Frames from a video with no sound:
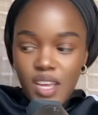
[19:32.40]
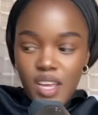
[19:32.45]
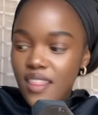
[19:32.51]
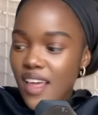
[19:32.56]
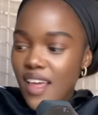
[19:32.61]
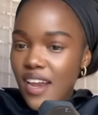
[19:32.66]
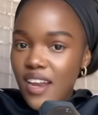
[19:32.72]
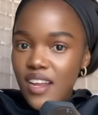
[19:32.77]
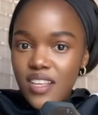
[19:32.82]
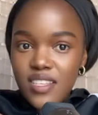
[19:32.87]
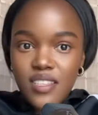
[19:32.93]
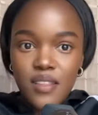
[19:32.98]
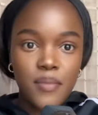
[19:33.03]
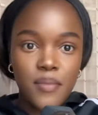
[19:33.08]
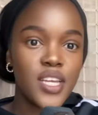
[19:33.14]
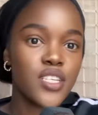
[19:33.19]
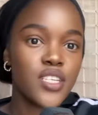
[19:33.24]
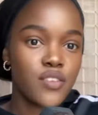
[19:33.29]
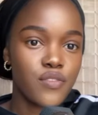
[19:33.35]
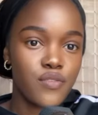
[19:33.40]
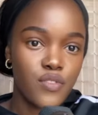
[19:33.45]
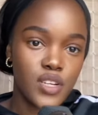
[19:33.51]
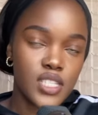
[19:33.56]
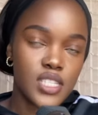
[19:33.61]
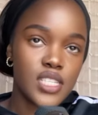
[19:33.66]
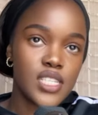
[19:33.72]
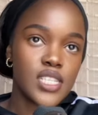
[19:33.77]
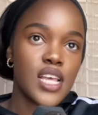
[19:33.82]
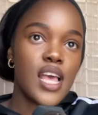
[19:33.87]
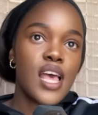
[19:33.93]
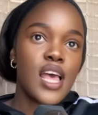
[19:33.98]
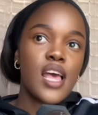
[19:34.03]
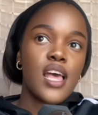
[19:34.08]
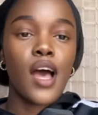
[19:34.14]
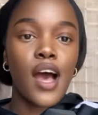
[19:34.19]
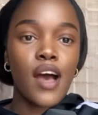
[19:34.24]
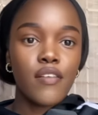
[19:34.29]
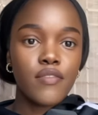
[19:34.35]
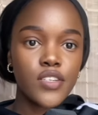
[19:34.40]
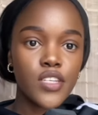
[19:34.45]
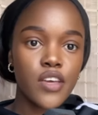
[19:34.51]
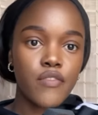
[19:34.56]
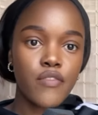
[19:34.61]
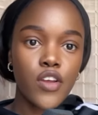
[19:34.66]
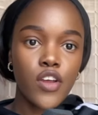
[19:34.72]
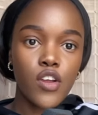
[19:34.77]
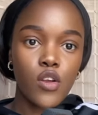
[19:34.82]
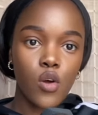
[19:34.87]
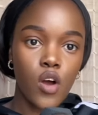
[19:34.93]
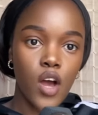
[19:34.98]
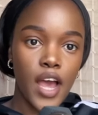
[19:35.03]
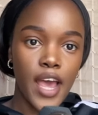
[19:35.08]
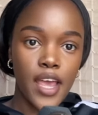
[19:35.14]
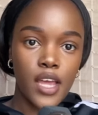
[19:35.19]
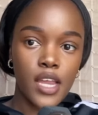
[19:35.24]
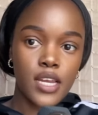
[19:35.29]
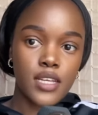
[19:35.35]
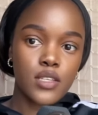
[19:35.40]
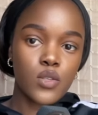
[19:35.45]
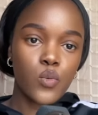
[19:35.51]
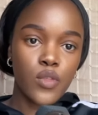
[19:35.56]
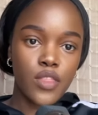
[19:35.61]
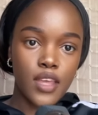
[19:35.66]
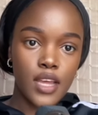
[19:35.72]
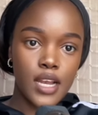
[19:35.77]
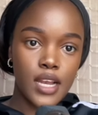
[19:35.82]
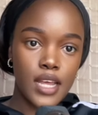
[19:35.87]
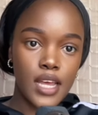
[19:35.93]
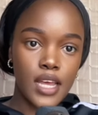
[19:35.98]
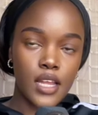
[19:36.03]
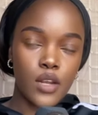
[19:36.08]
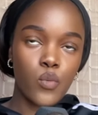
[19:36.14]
That is the main difference. After a very long hiatus with Elaine,